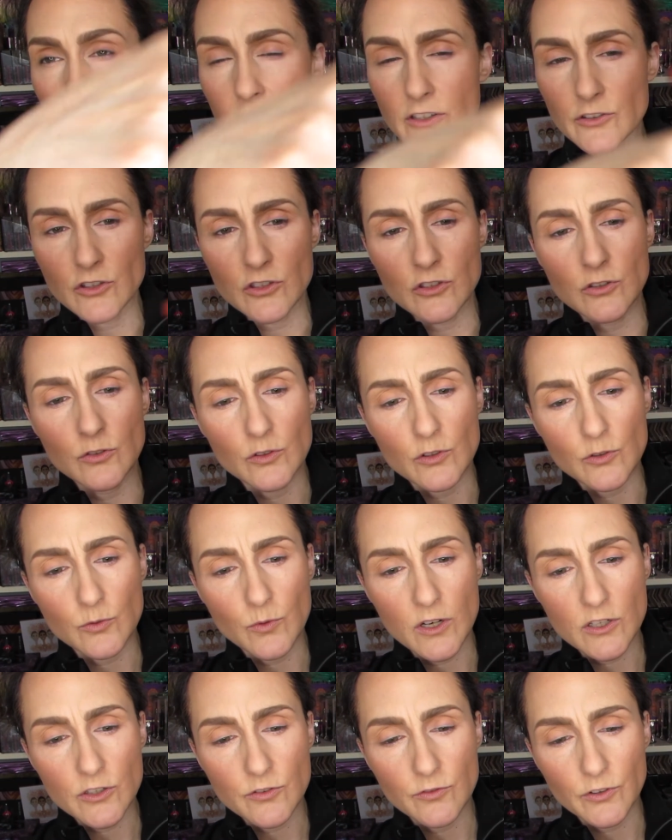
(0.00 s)
I'll just do a
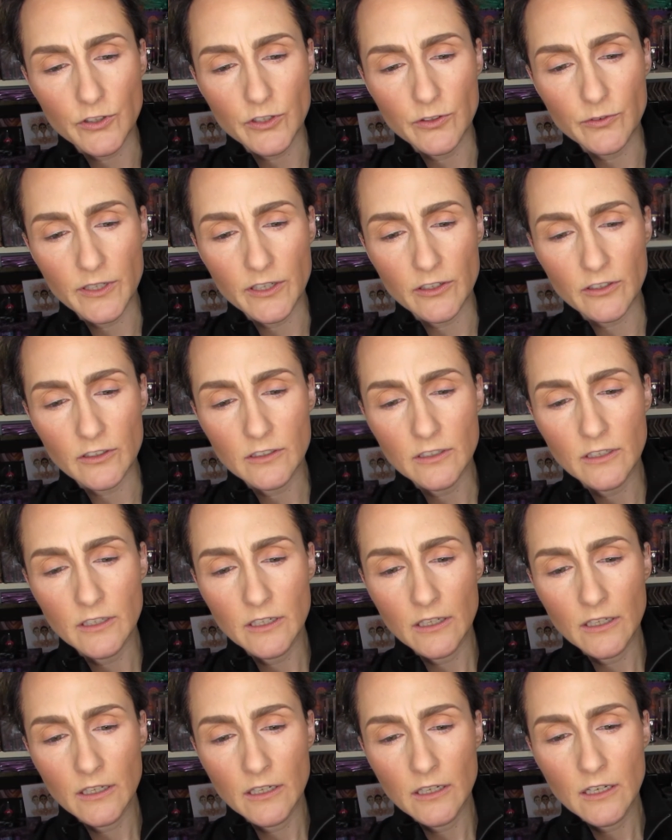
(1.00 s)
swatch for you here.
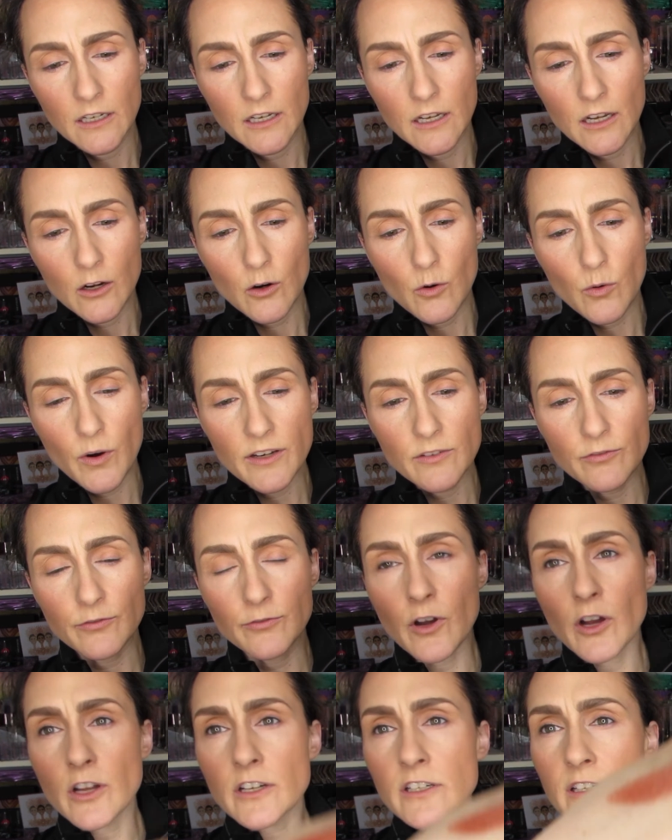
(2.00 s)
Quite
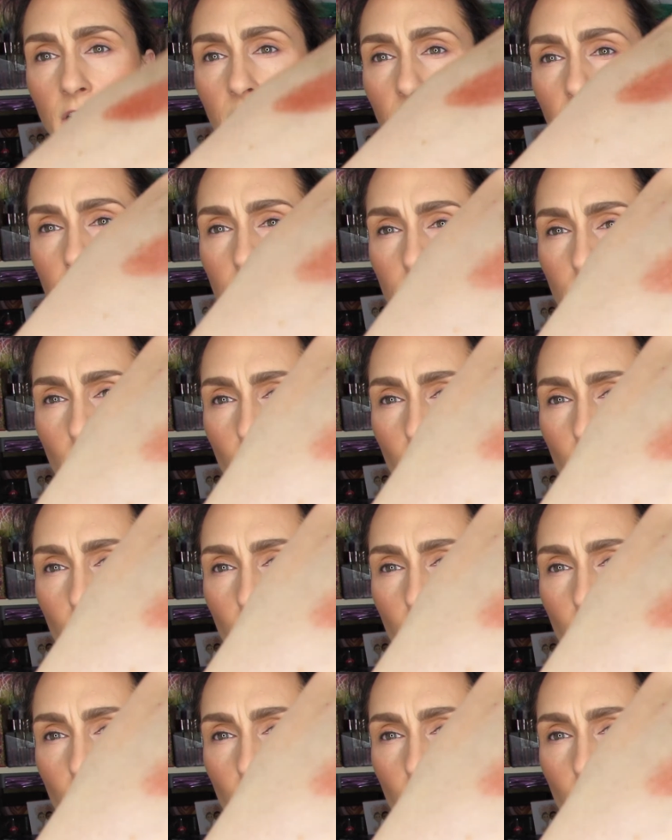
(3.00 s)
fond of